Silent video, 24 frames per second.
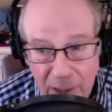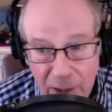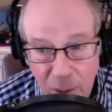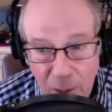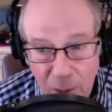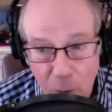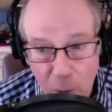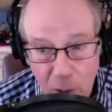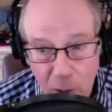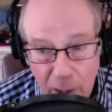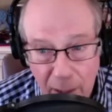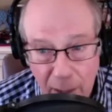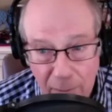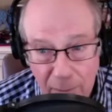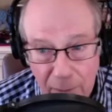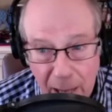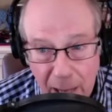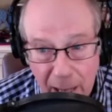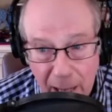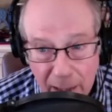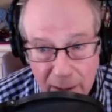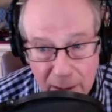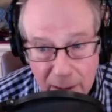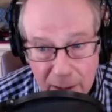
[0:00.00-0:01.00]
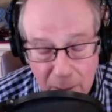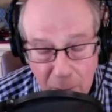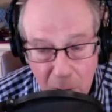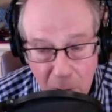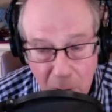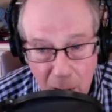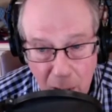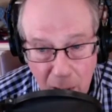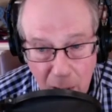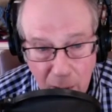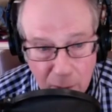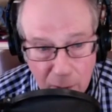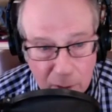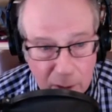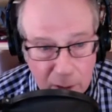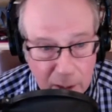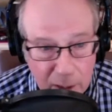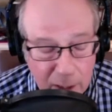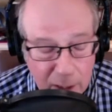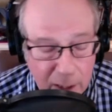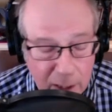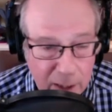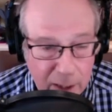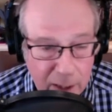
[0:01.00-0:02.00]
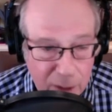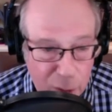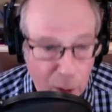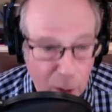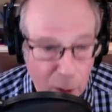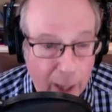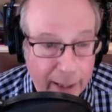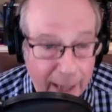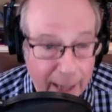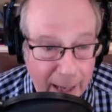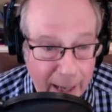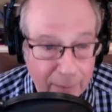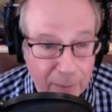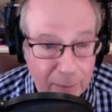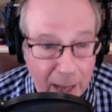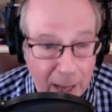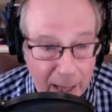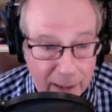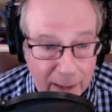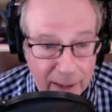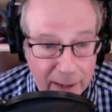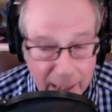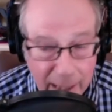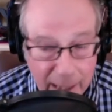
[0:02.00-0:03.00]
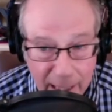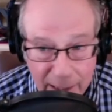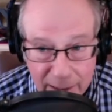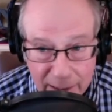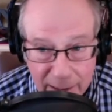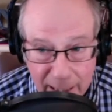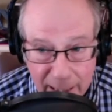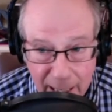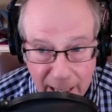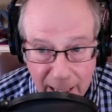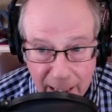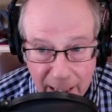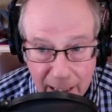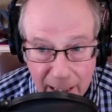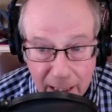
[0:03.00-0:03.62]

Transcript: Well, come back tomorrow. So I came back the next day,